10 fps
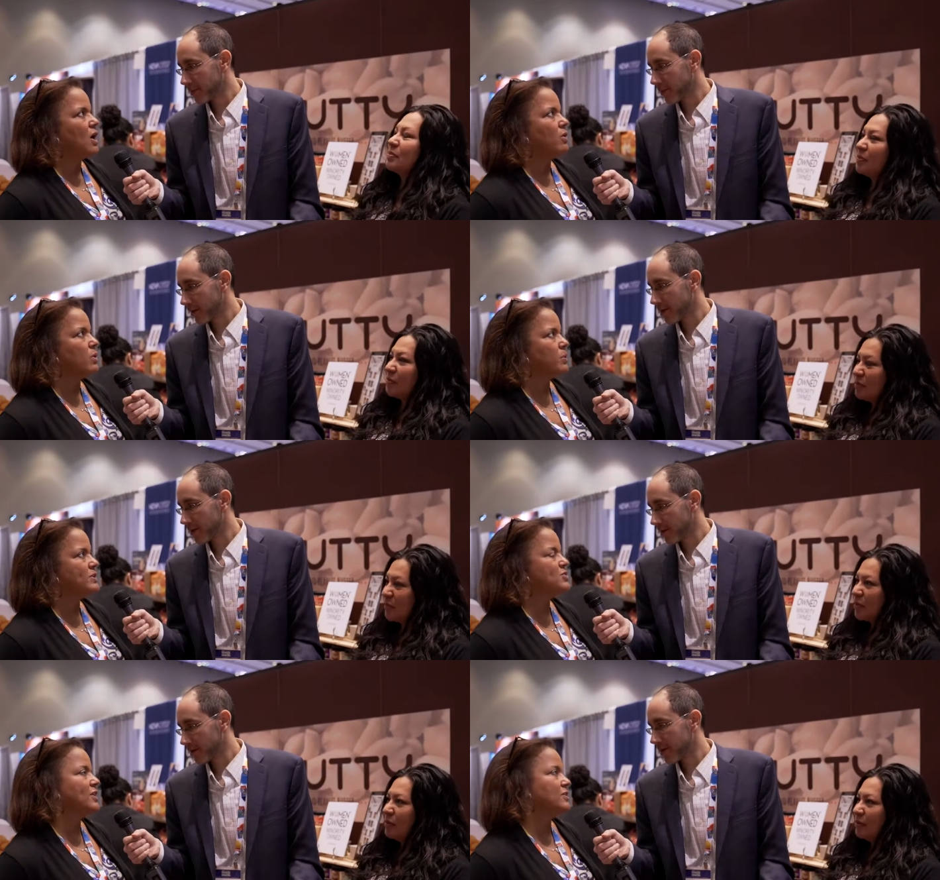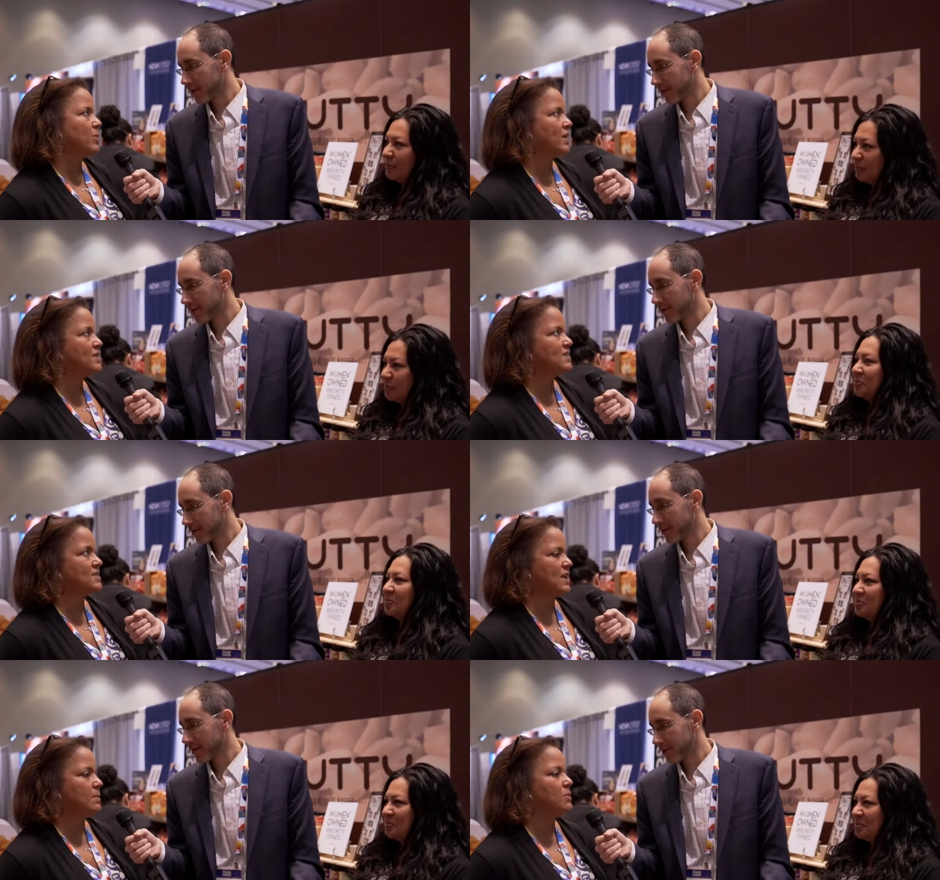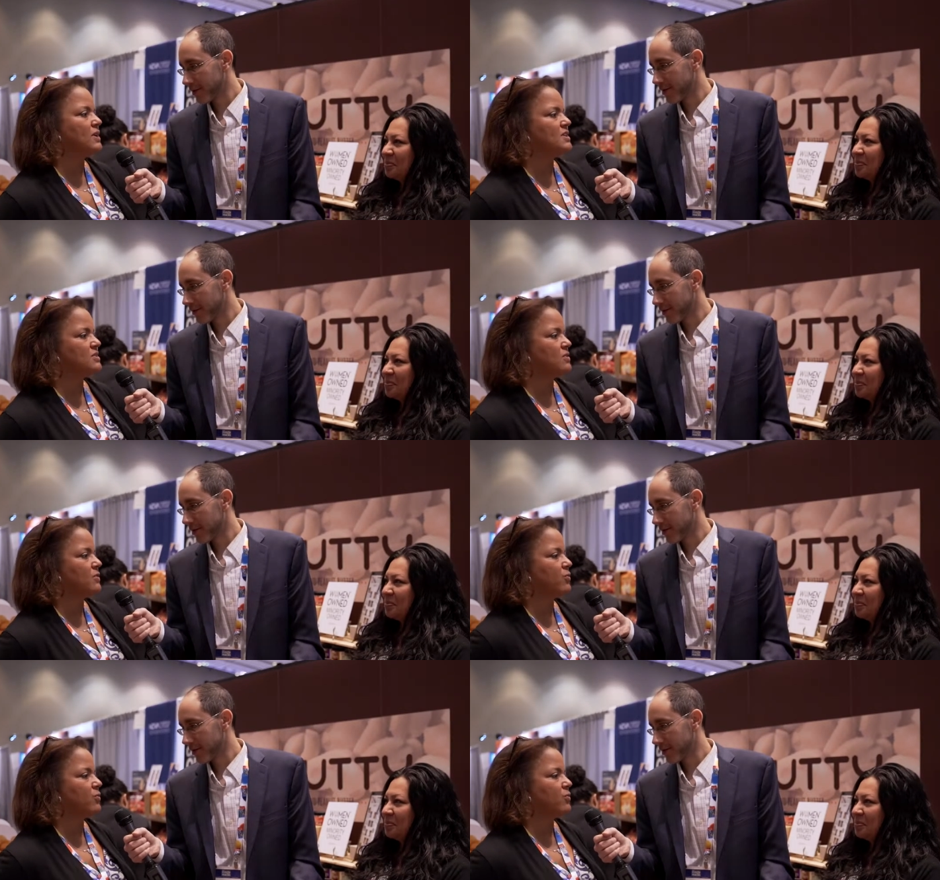Speaker 1: How are we trying to bring it to the table and to the